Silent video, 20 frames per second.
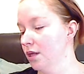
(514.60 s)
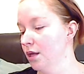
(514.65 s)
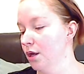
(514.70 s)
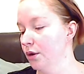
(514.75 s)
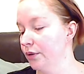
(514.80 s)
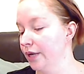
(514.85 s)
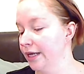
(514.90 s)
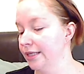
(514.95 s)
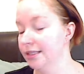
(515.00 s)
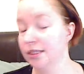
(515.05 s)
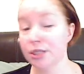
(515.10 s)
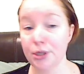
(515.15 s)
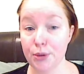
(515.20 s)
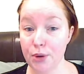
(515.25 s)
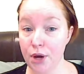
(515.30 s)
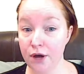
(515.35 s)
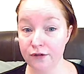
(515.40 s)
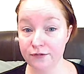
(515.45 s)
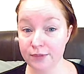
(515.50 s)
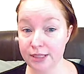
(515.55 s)
Okay, so
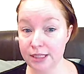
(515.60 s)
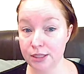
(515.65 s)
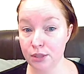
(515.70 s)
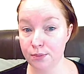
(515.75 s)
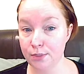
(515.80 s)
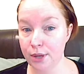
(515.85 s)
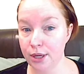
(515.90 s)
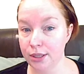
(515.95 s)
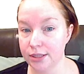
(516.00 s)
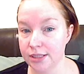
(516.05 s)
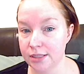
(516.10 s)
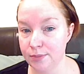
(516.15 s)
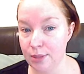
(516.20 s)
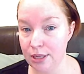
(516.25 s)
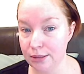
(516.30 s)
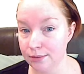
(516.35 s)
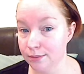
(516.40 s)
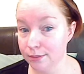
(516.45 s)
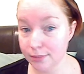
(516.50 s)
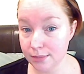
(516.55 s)
off my soapbox
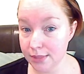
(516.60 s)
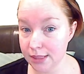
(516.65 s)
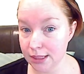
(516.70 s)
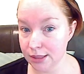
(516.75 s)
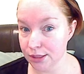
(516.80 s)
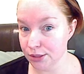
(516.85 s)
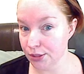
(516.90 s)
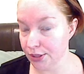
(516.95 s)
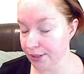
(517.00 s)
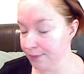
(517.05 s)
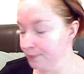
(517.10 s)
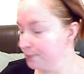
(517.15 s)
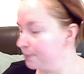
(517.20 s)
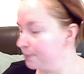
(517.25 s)
about sunscreen.